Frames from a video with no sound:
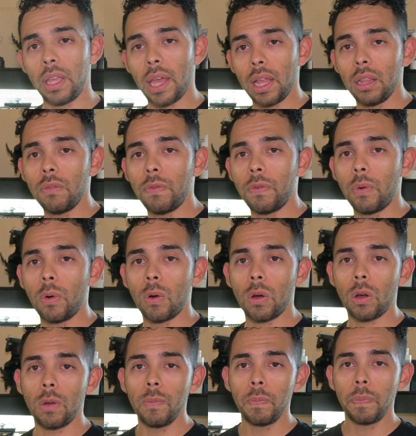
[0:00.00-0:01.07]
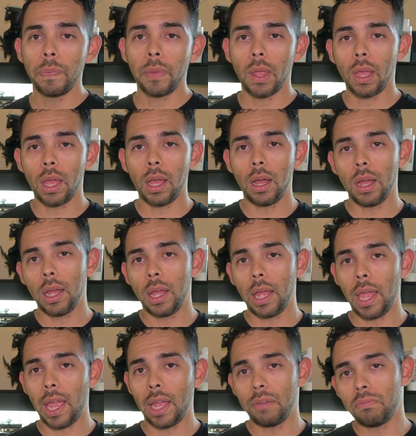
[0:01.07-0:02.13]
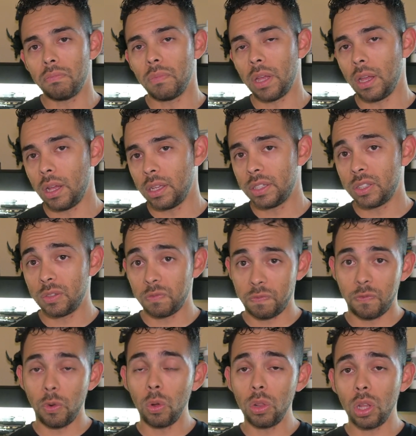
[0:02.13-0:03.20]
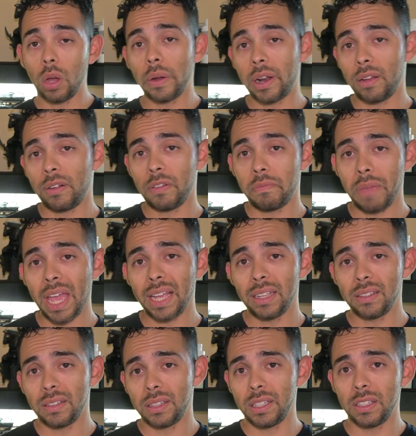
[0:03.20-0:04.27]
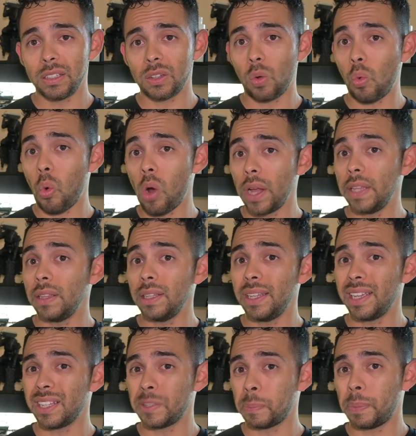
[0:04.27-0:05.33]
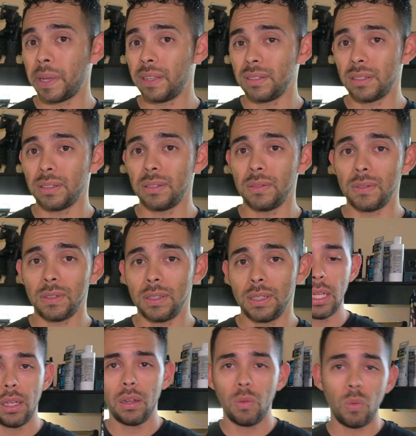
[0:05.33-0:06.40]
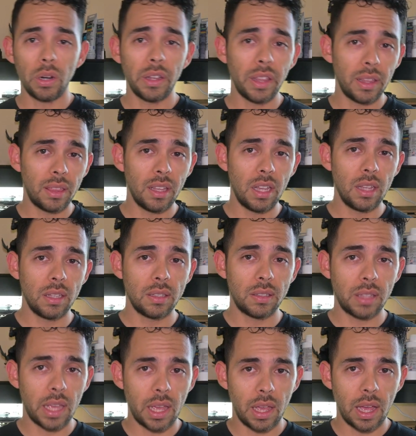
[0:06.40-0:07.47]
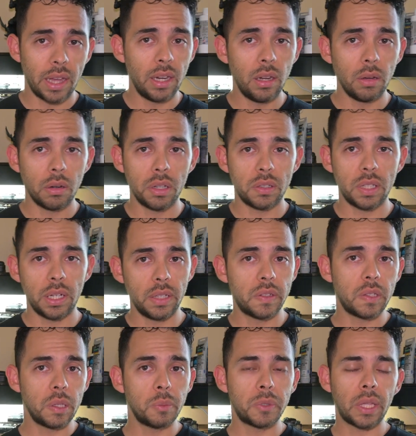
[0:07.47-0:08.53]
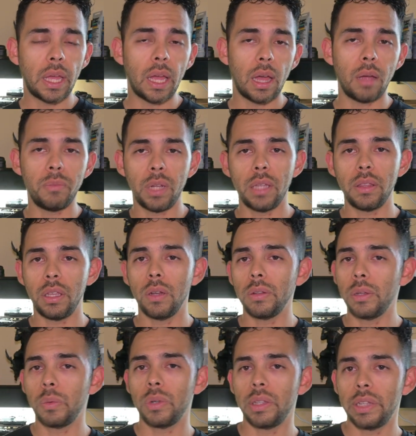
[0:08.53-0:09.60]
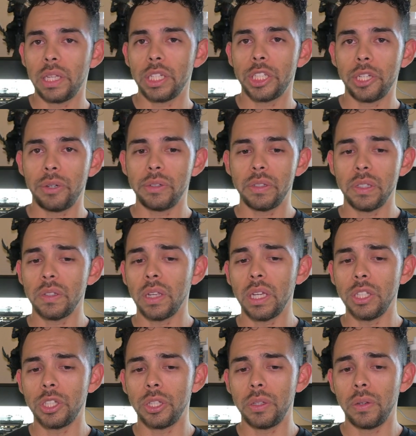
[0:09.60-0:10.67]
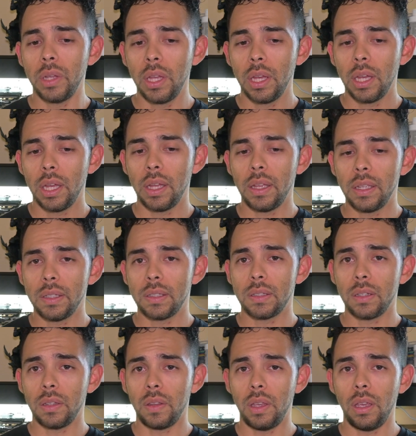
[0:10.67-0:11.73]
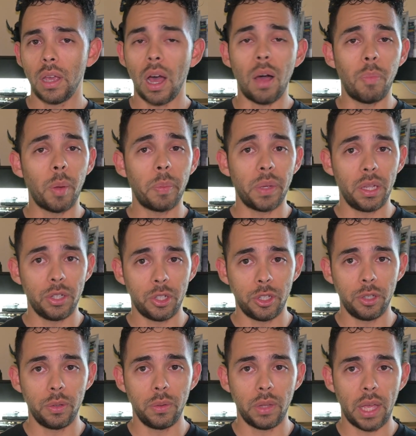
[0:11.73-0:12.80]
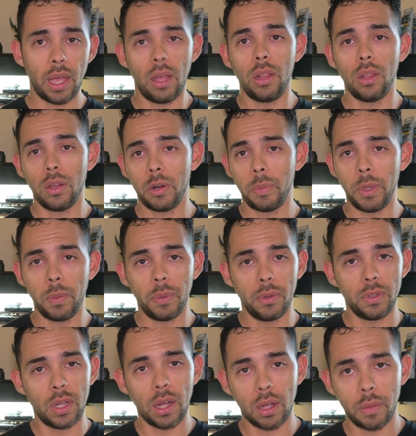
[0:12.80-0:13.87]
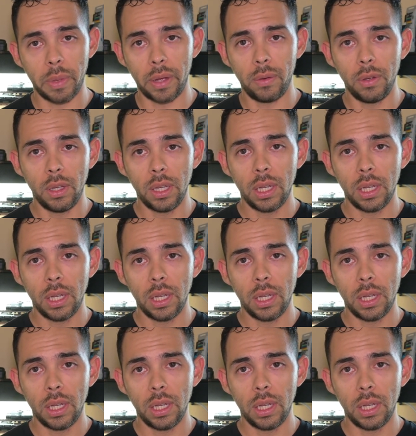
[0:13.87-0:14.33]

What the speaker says: the LM4 and a full loadout of magazines quietly expensive. One of the things that I noticed, and it seems that I'm not the only one that shares this issue, is the hop-up issue that a lot of people talk about.